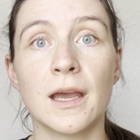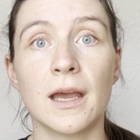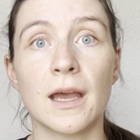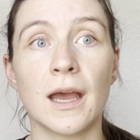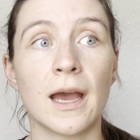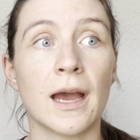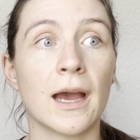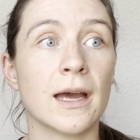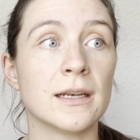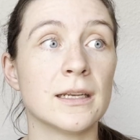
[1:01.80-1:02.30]

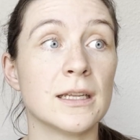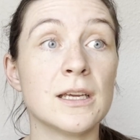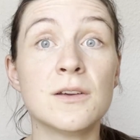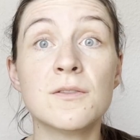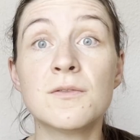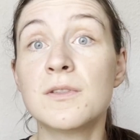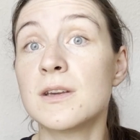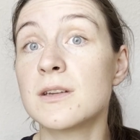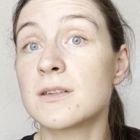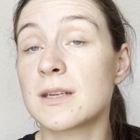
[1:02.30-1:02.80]
and if
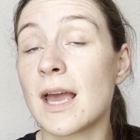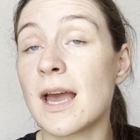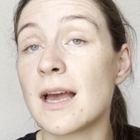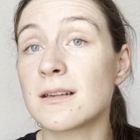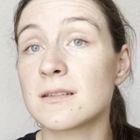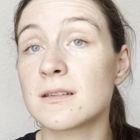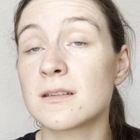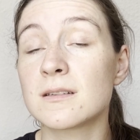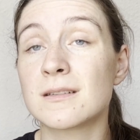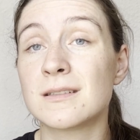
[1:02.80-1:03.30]
this gas
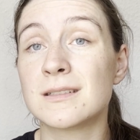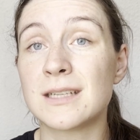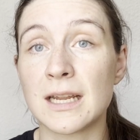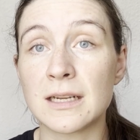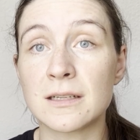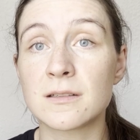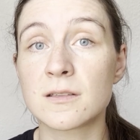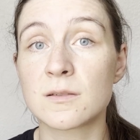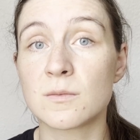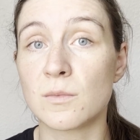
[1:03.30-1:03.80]
is
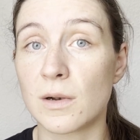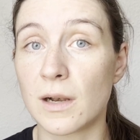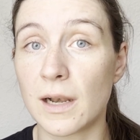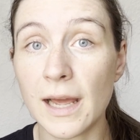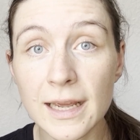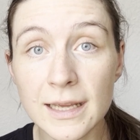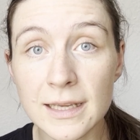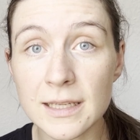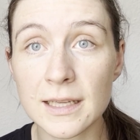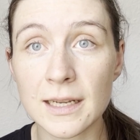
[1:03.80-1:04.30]
dense
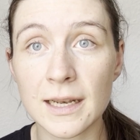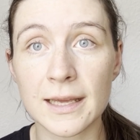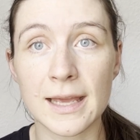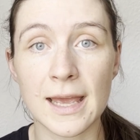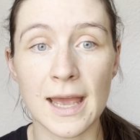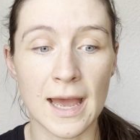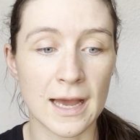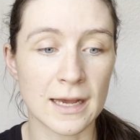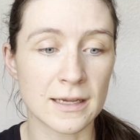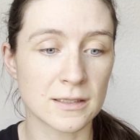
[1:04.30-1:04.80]
molecular
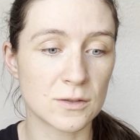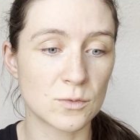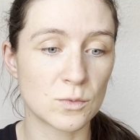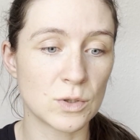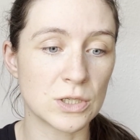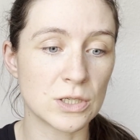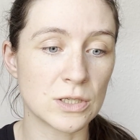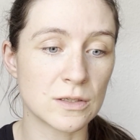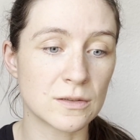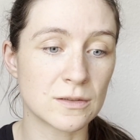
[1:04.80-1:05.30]
gas,
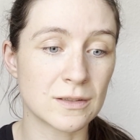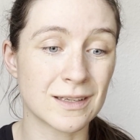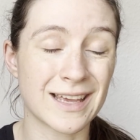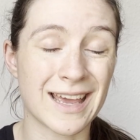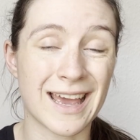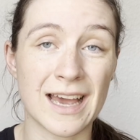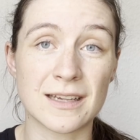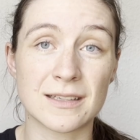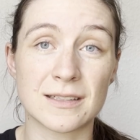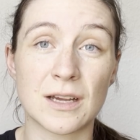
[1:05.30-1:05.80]
which is the
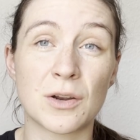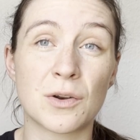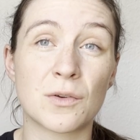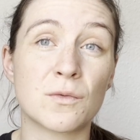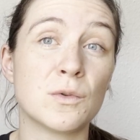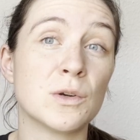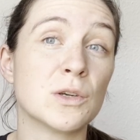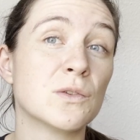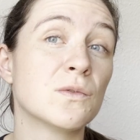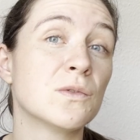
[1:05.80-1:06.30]
gas out of
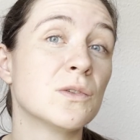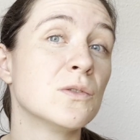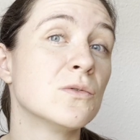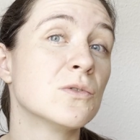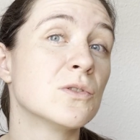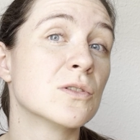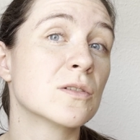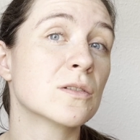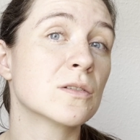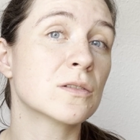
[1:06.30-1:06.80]
which
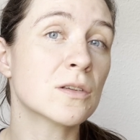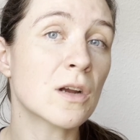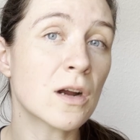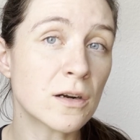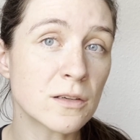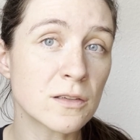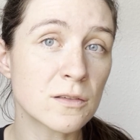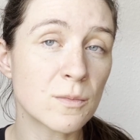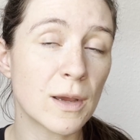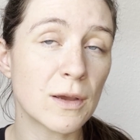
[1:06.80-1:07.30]
future
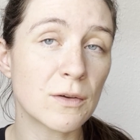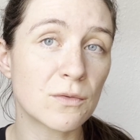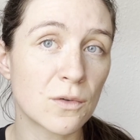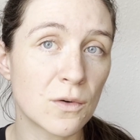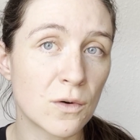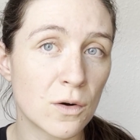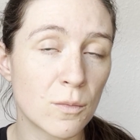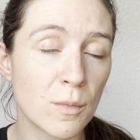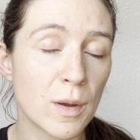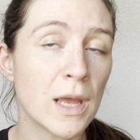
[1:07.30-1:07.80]
stars may
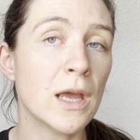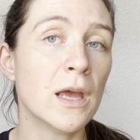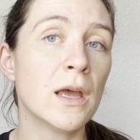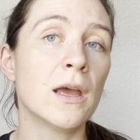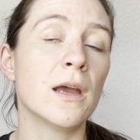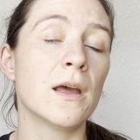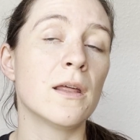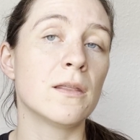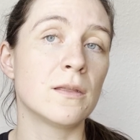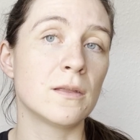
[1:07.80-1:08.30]
form,
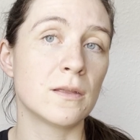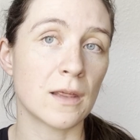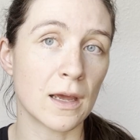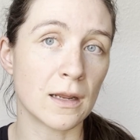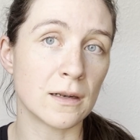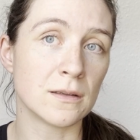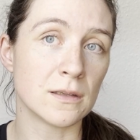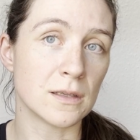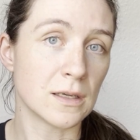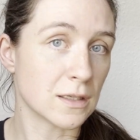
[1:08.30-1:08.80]

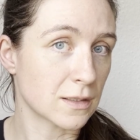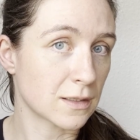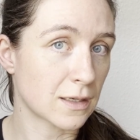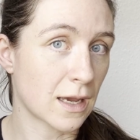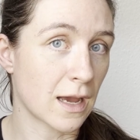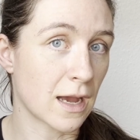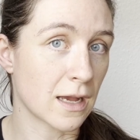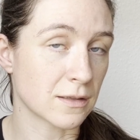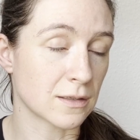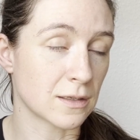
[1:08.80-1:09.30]
then this
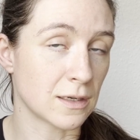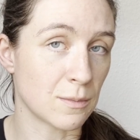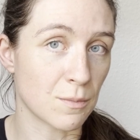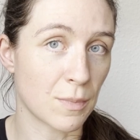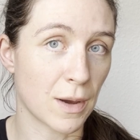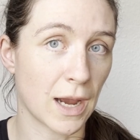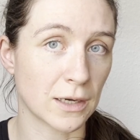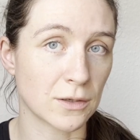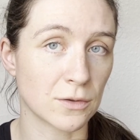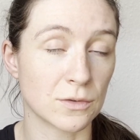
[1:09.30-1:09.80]
has an
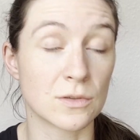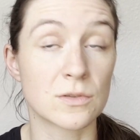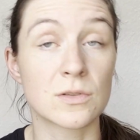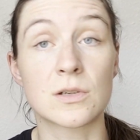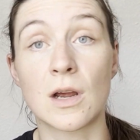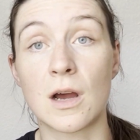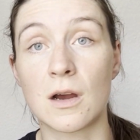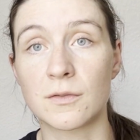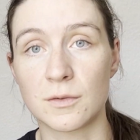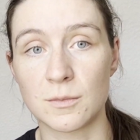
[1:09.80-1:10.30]
impact on the
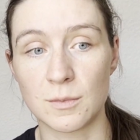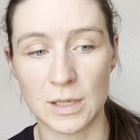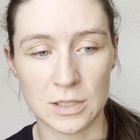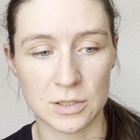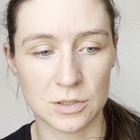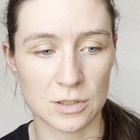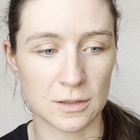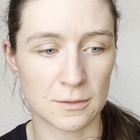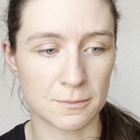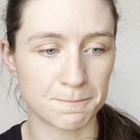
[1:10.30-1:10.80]
star
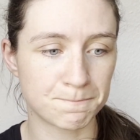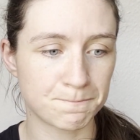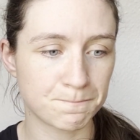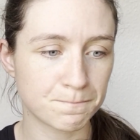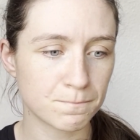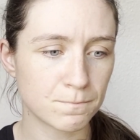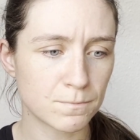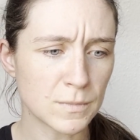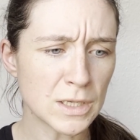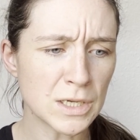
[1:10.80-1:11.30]
formation.
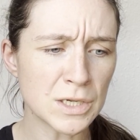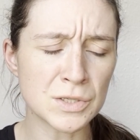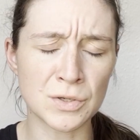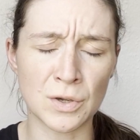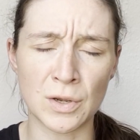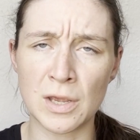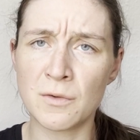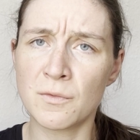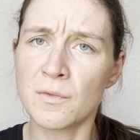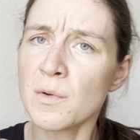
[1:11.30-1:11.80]
So
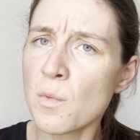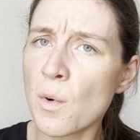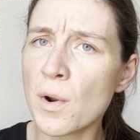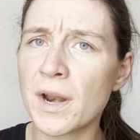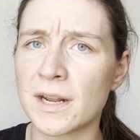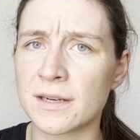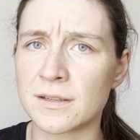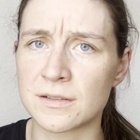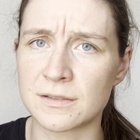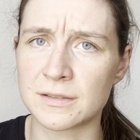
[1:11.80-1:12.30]
if we want to
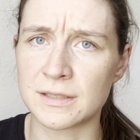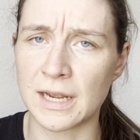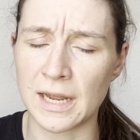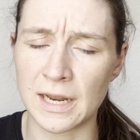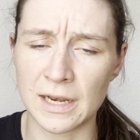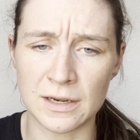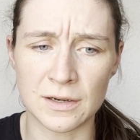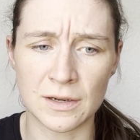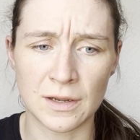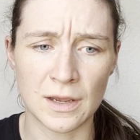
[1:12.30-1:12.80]

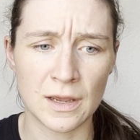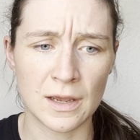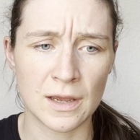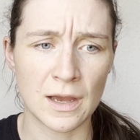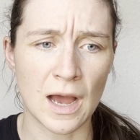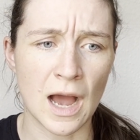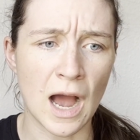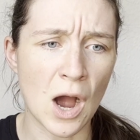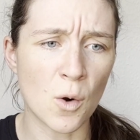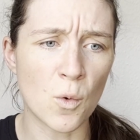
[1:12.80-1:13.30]
understand
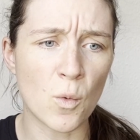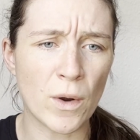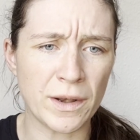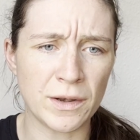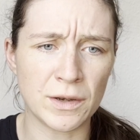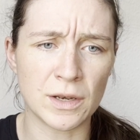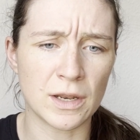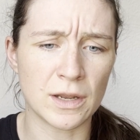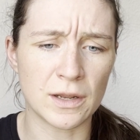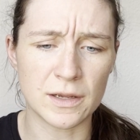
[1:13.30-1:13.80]
how
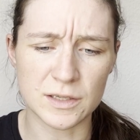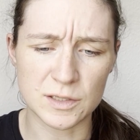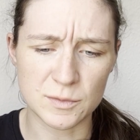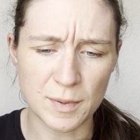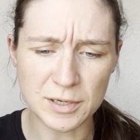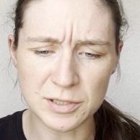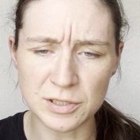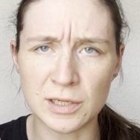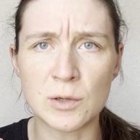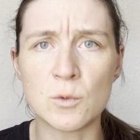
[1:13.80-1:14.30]
and
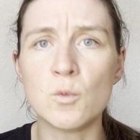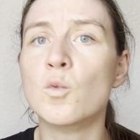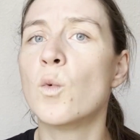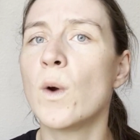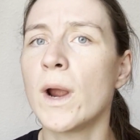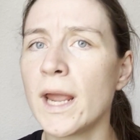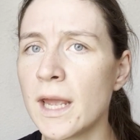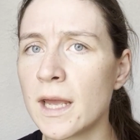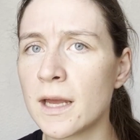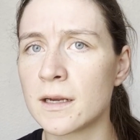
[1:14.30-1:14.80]
especially
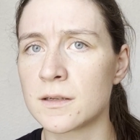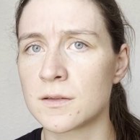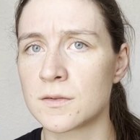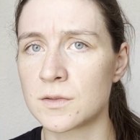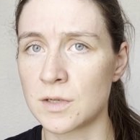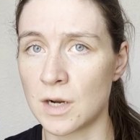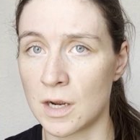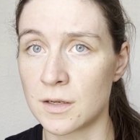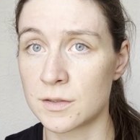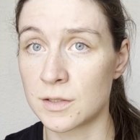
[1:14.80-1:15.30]
where
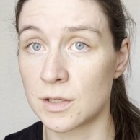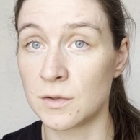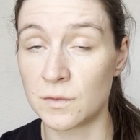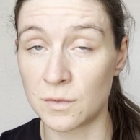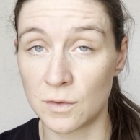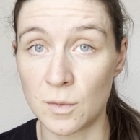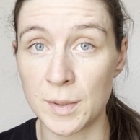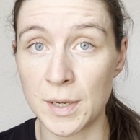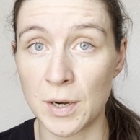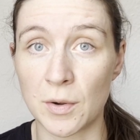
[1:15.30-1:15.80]
stars can
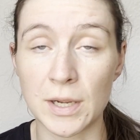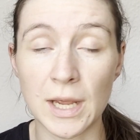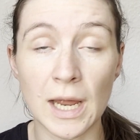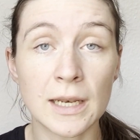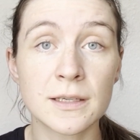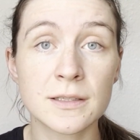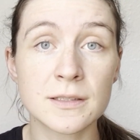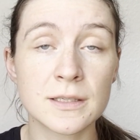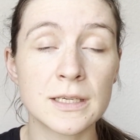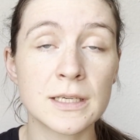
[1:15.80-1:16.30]
form in our
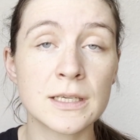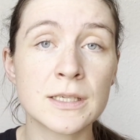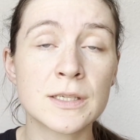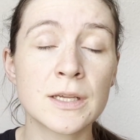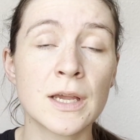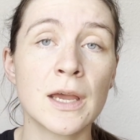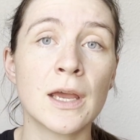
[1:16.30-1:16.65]
galaxies,